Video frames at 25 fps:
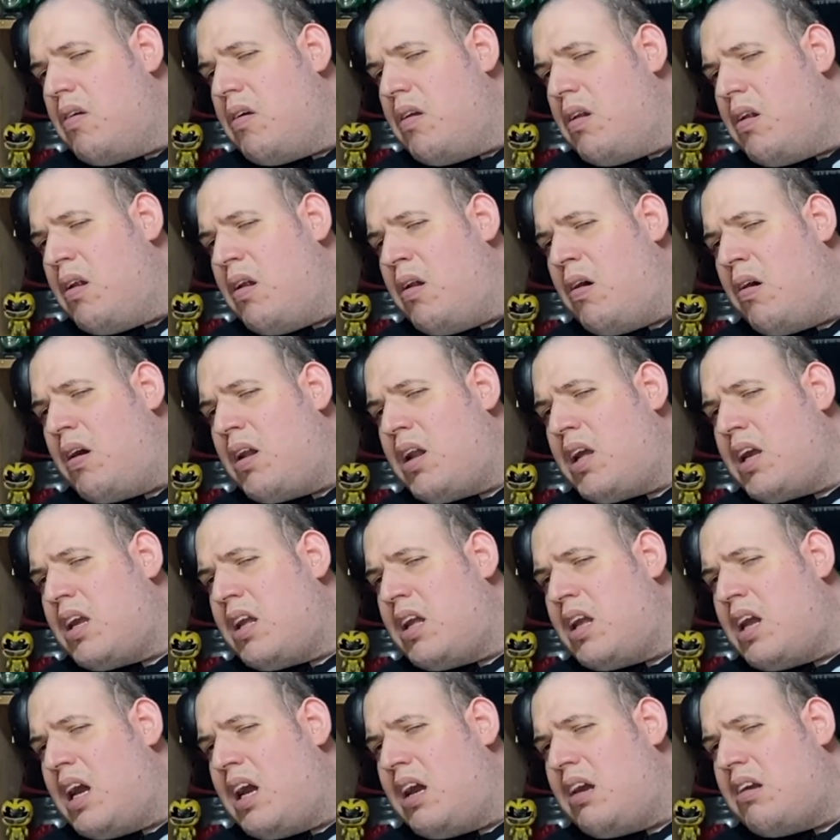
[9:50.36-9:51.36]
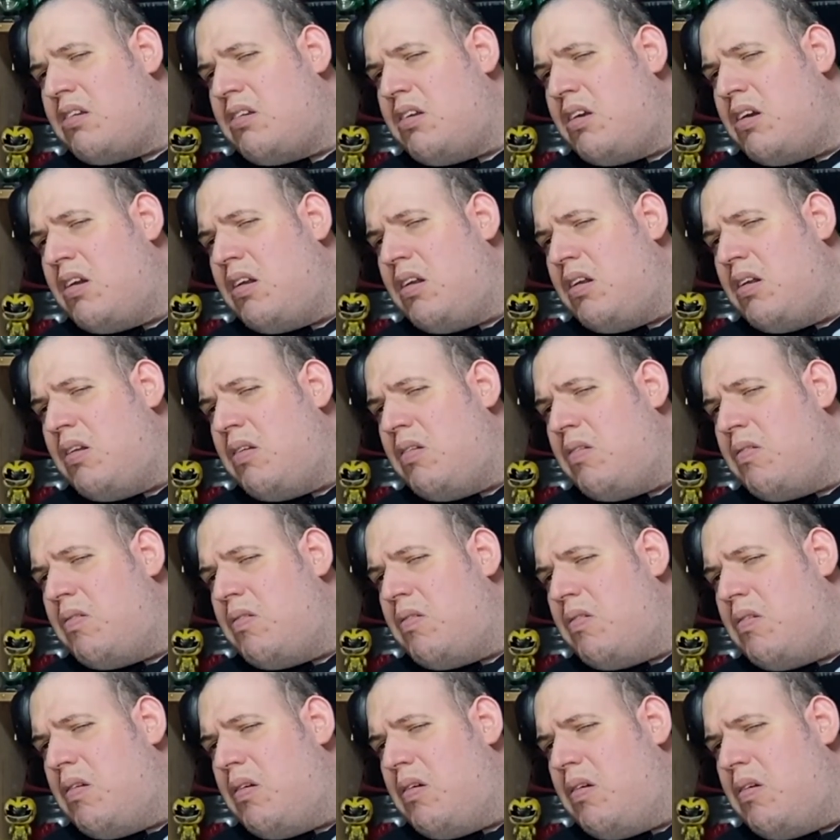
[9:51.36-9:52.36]
lightning section
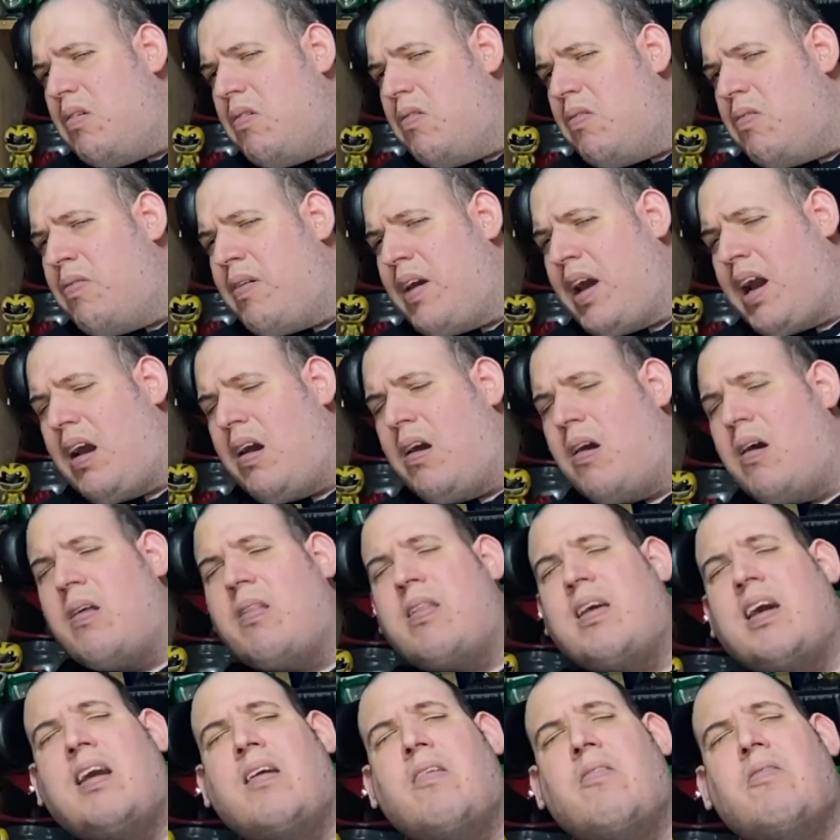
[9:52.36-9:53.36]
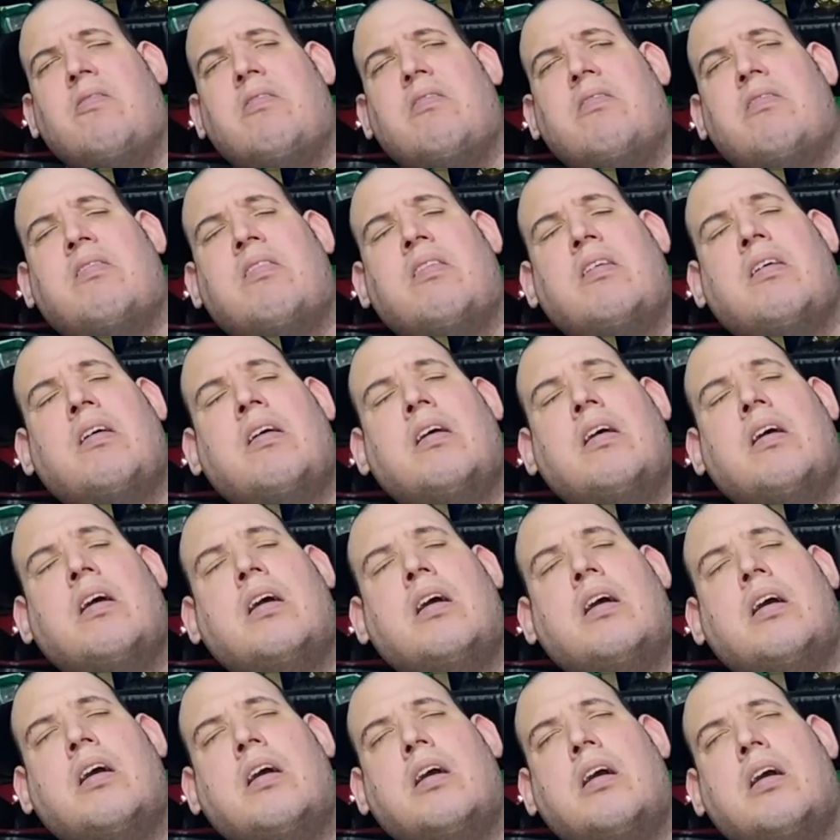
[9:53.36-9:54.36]
figure, I think it was
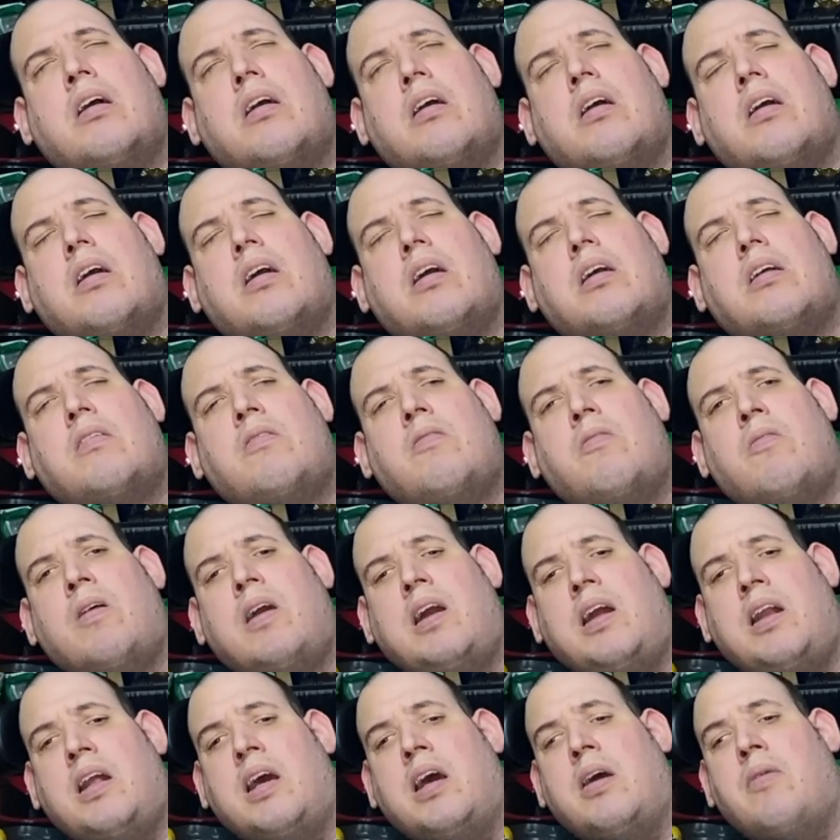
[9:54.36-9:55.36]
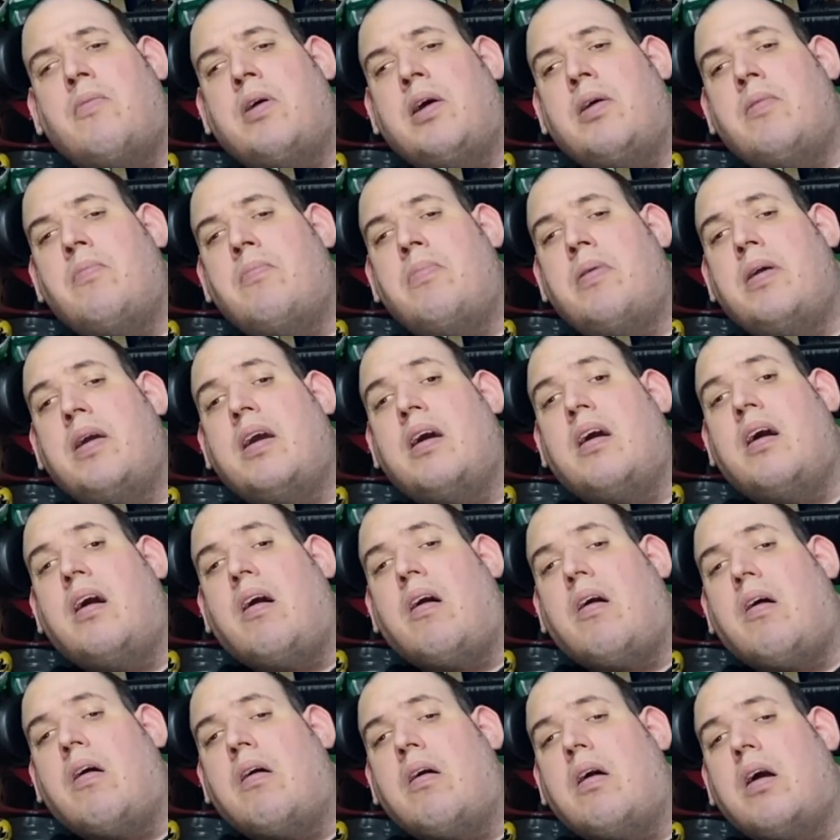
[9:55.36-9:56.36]
green
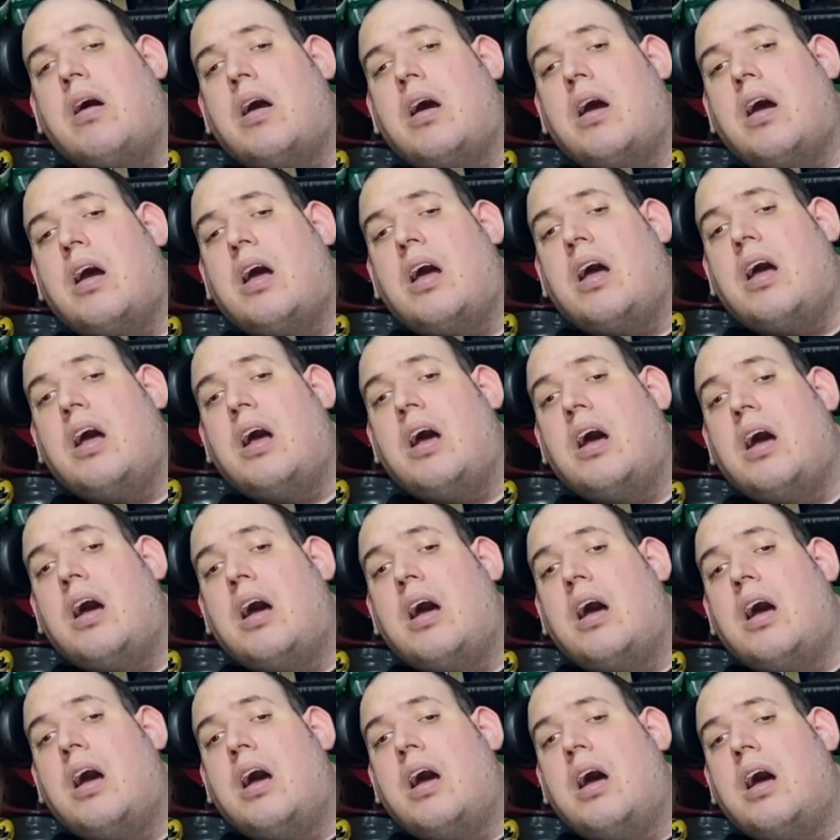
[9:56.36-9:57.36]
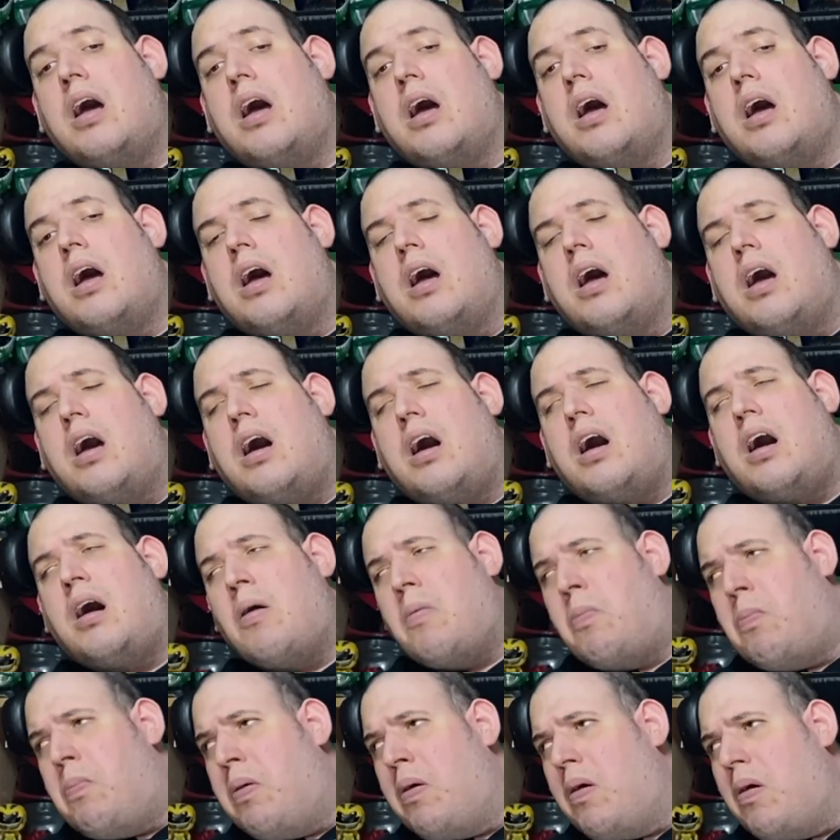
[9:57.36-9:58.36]
MMPR,
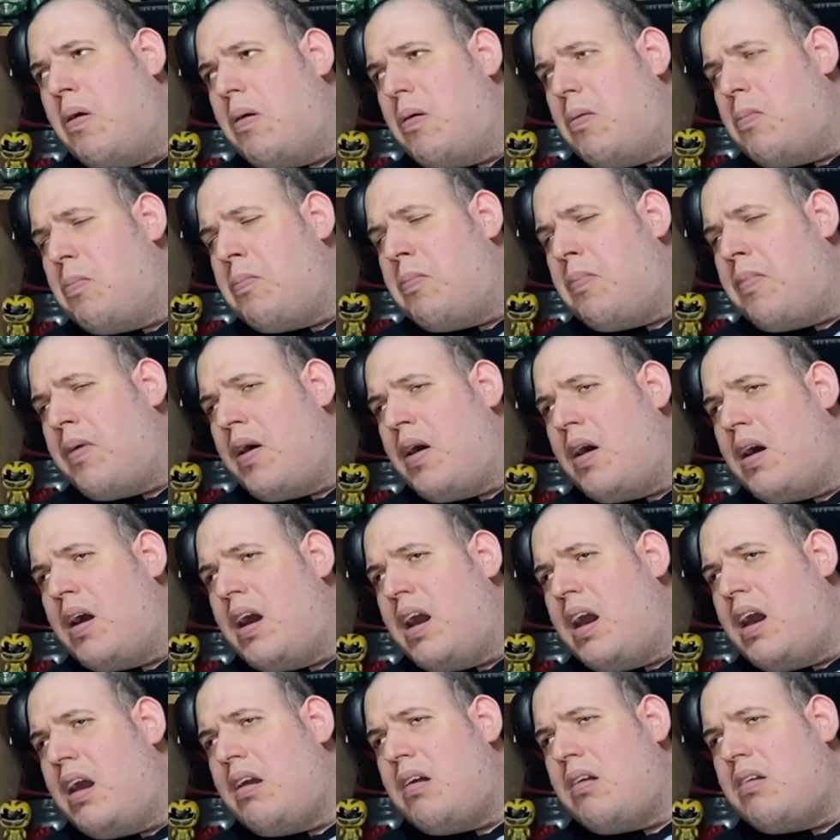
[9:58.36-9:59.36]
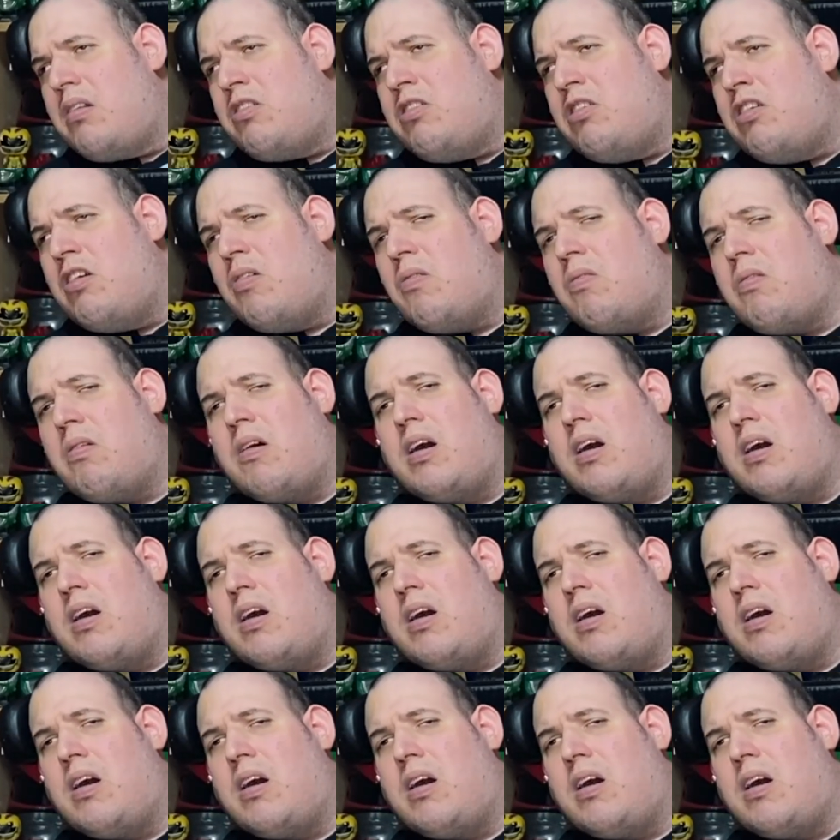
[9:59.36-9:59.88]
I put my shoulder